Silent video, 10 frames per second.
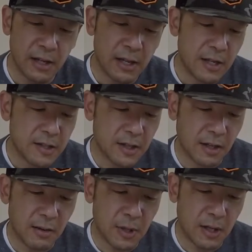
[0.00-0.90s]
It's
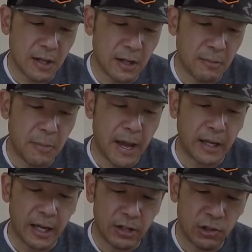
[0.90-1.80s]
going to come in
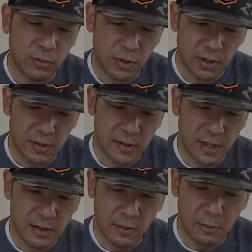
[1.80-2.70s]
Back At Ya, which is
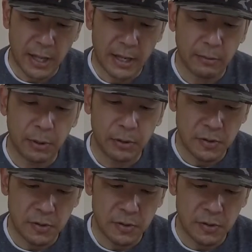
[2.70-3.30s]
kind of a black-blue